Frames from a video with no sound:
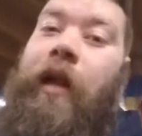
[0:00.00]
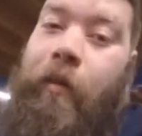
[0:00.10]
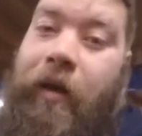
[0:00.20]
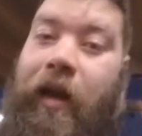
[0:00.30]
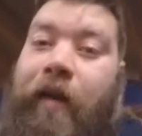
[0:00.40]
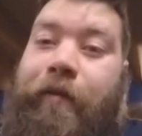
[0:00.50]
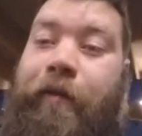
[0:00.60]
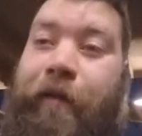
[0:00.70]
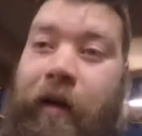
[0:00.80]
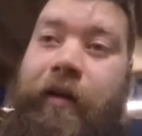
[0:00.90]
Now I'm going to have
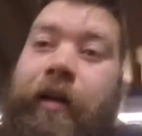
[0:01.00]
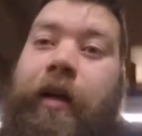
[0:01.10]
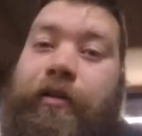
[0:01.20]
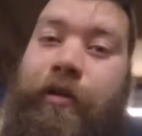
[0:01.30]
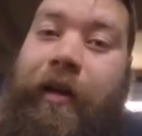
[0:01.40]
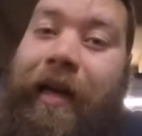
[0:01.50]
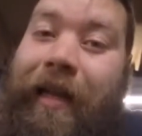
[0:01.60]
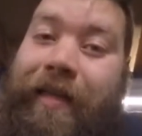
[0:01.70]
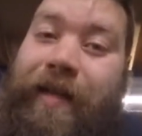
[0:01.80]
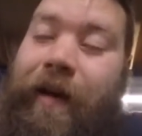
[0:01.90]
the fun in trying to get
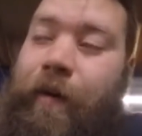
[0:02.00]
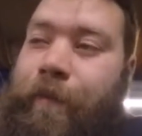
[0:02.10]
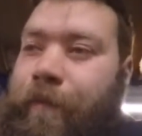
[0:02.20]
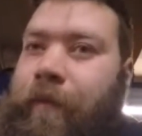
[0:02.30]
this out.